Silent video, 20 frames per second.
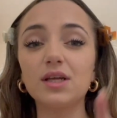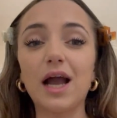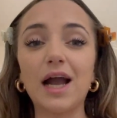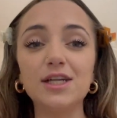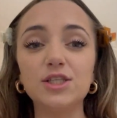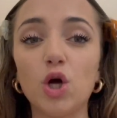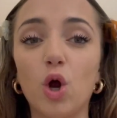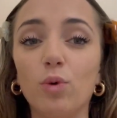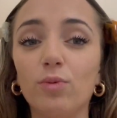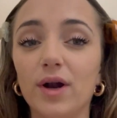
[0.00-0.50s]

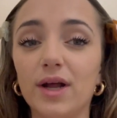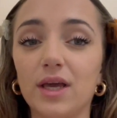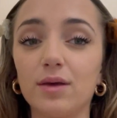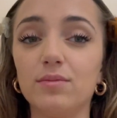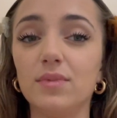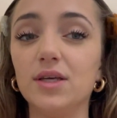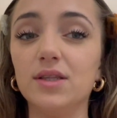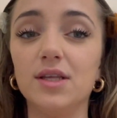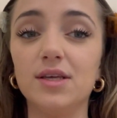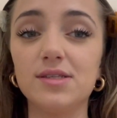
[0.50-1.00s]
I don't
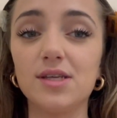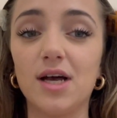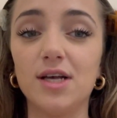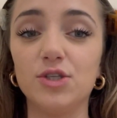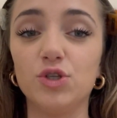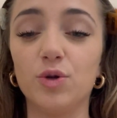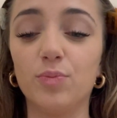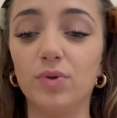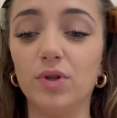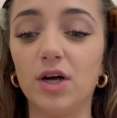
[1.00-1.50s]
recommend this
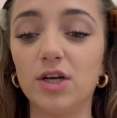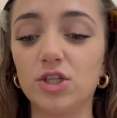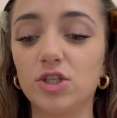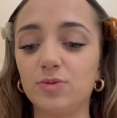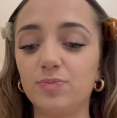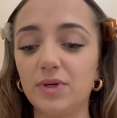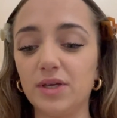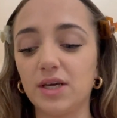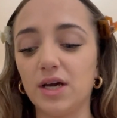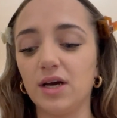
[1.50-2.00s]
as your blush
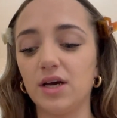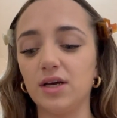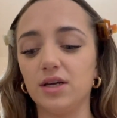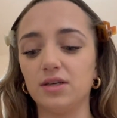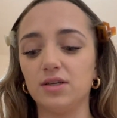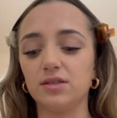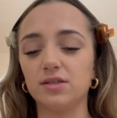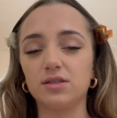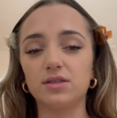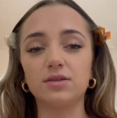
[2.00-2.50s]

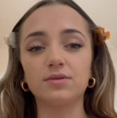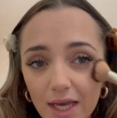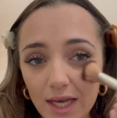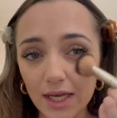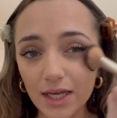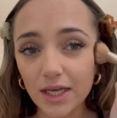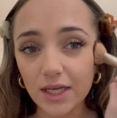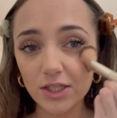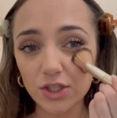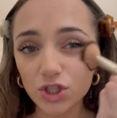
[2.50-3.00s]
because
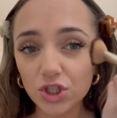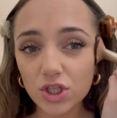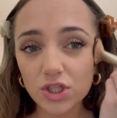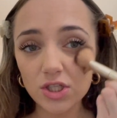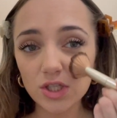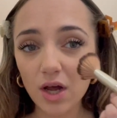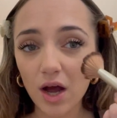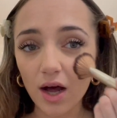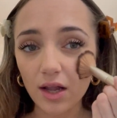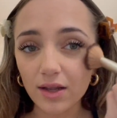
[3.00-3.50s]
it's
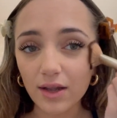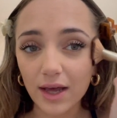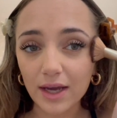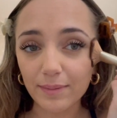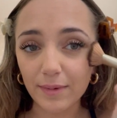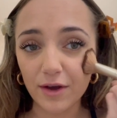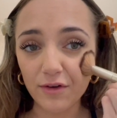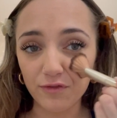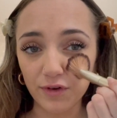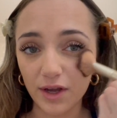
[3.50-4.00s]
just not like
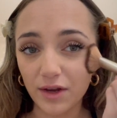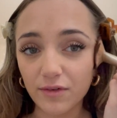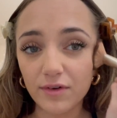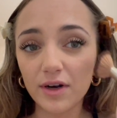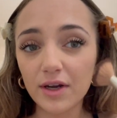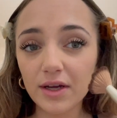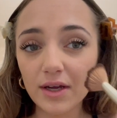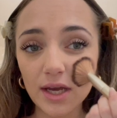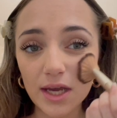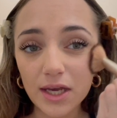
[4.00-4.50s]
my
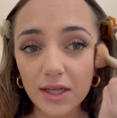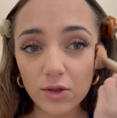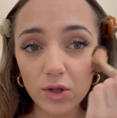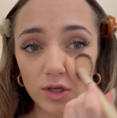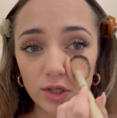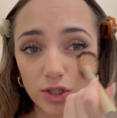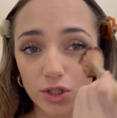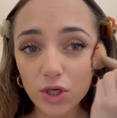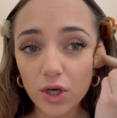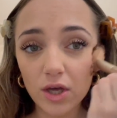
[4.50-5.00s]
favorite. It
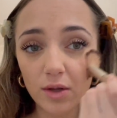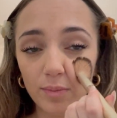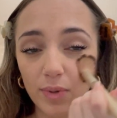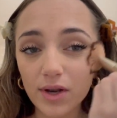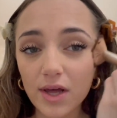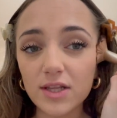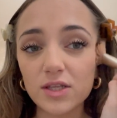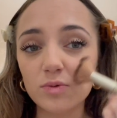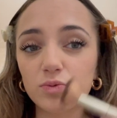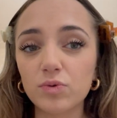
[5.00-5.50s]
looks good,
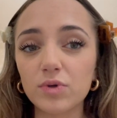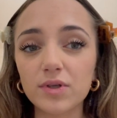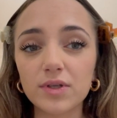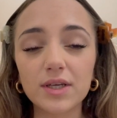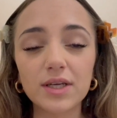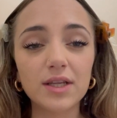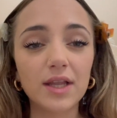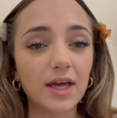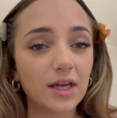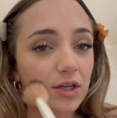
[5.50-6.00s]
but it's
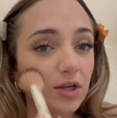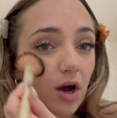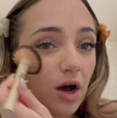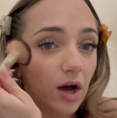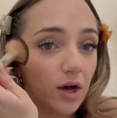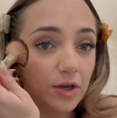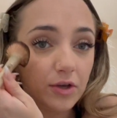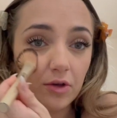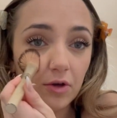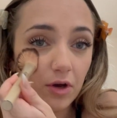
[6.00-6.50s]
really like
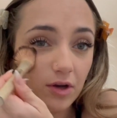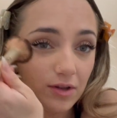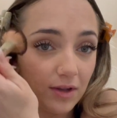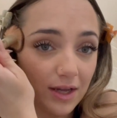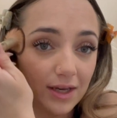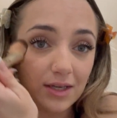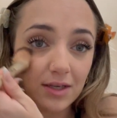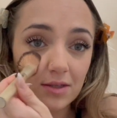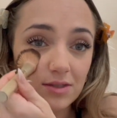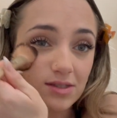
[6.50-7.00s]
not a good
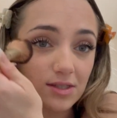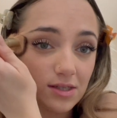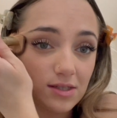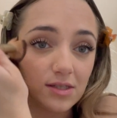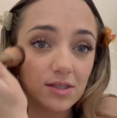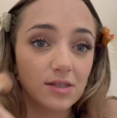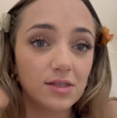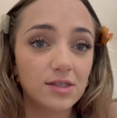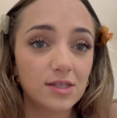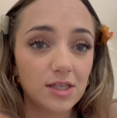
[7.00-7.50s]
like
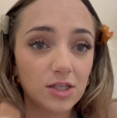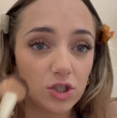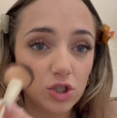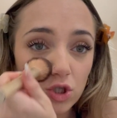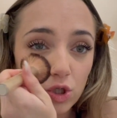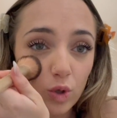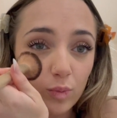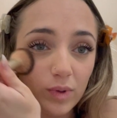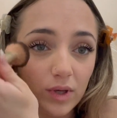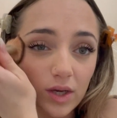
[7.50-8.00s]
consistency
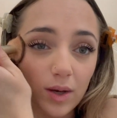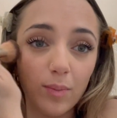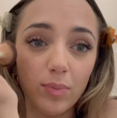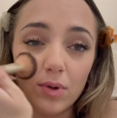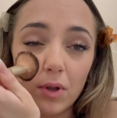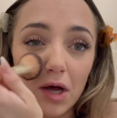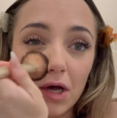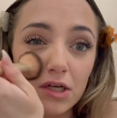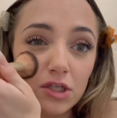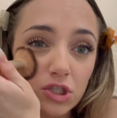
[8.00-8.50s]
to be a
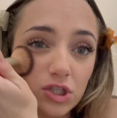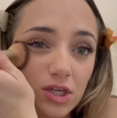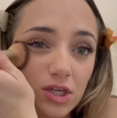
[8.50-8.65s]
blush.